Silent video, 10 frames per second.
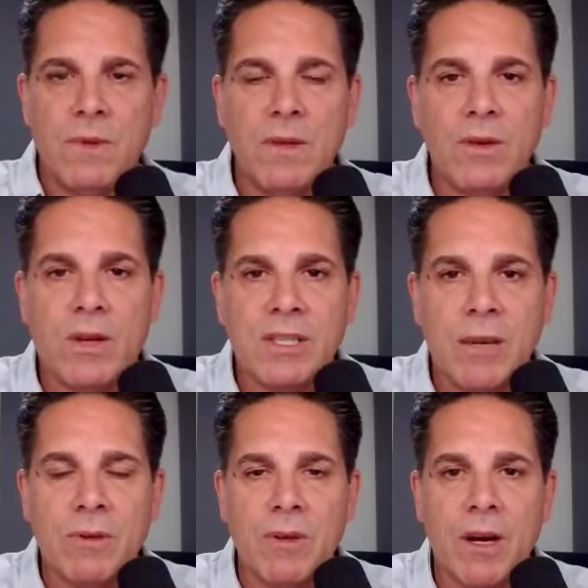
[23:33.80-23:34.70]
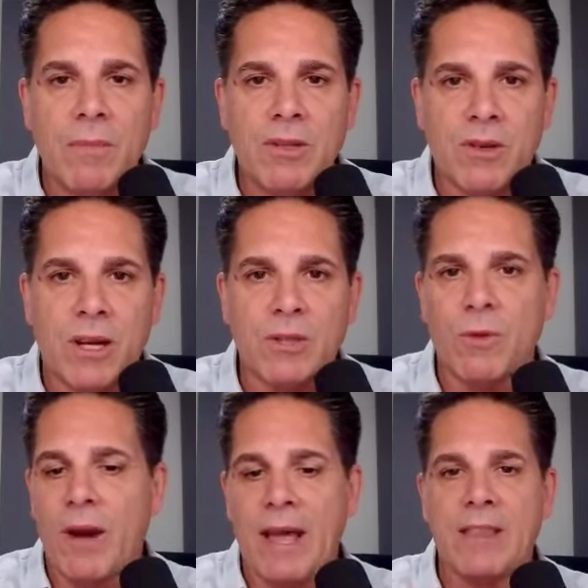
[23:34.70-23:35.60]
You could say, Mr.
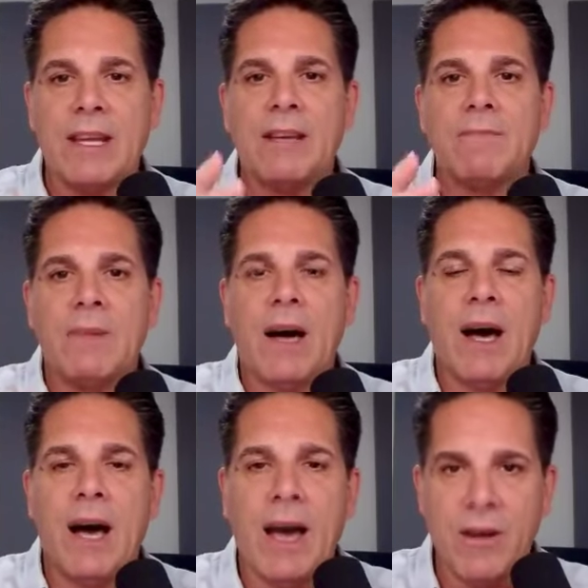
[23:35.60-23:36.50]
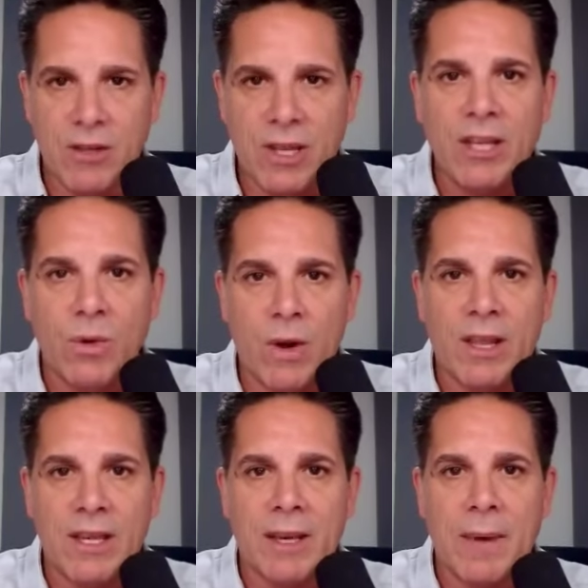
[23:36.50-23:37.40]
Customer, Anthony, I understand you want to
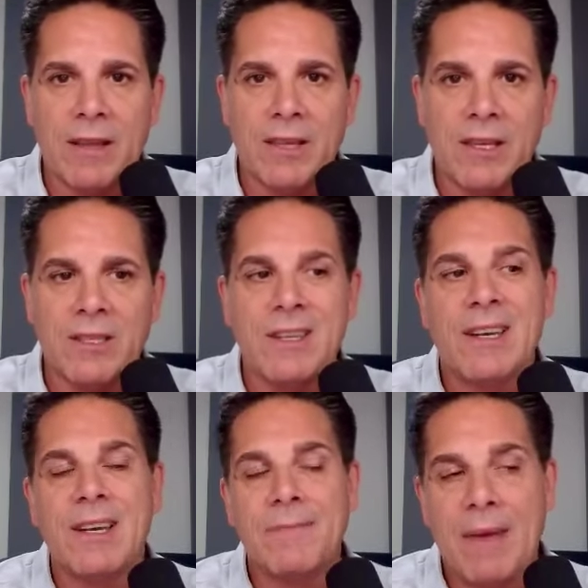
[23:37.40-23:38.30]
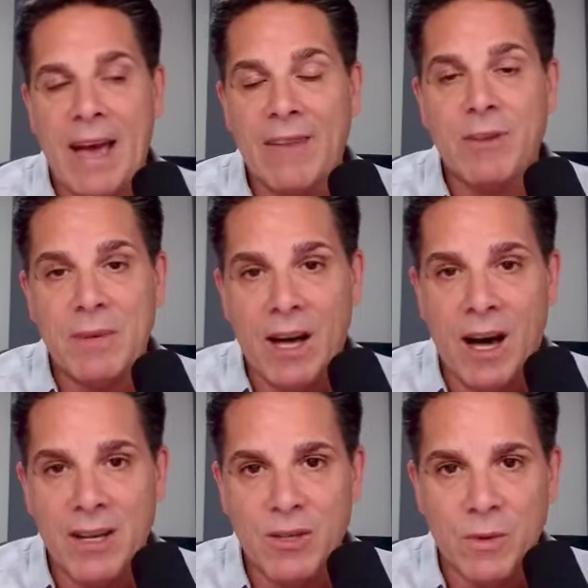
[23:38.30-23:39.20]
think about this. I have to be
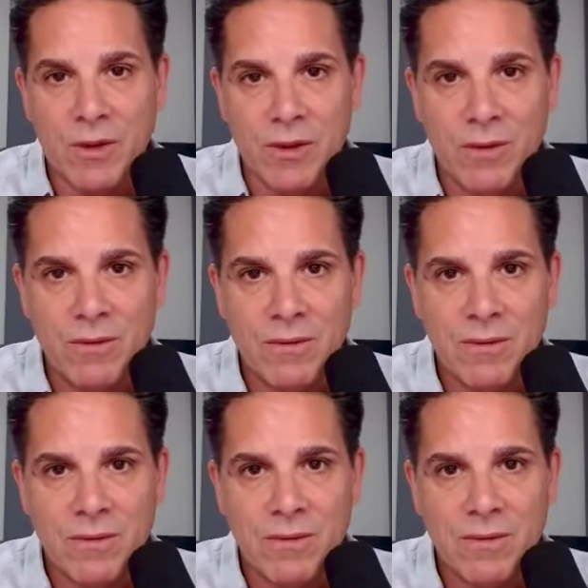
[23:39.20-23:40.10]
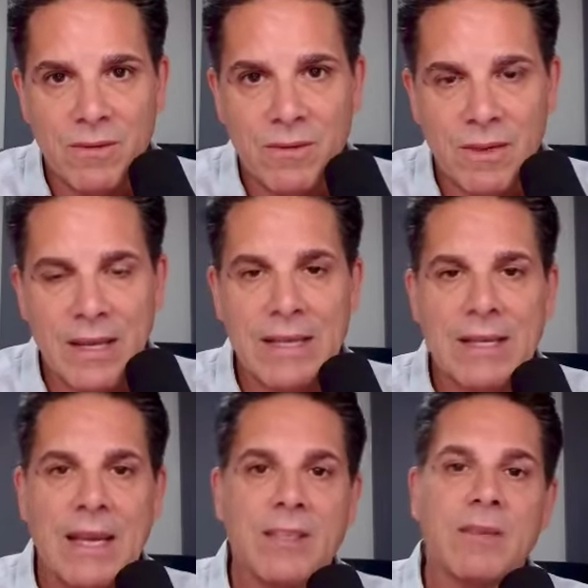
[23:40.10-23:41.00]
honest with you.
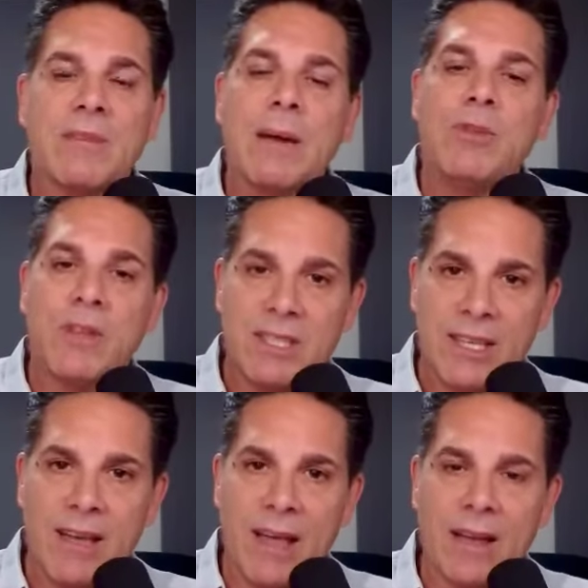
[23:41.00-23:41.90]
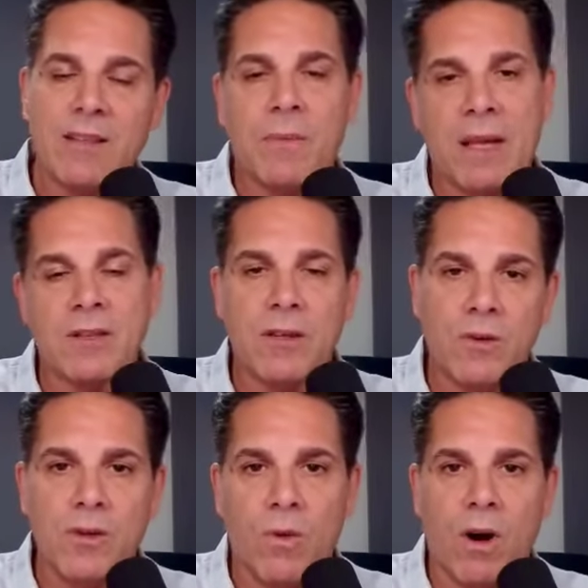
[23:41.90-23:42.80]
And sometimes you can say that, depends on
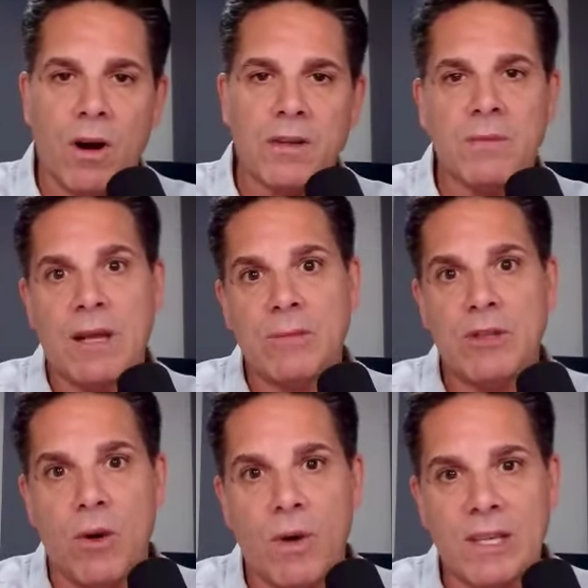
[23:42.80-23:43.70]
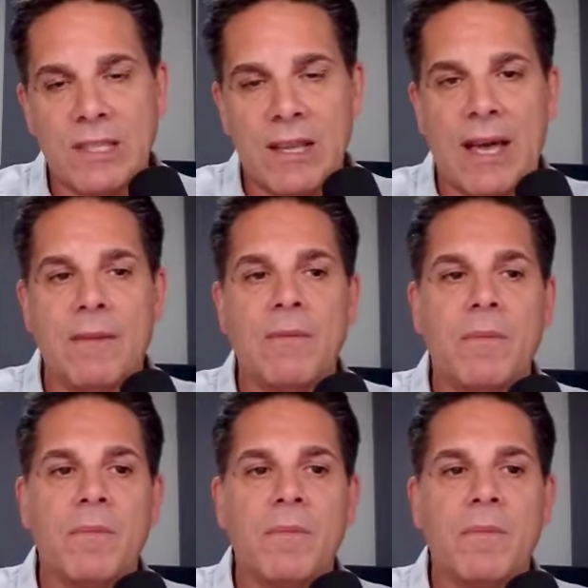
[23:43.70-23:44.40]
who you are. Sometimes you don't want to say that.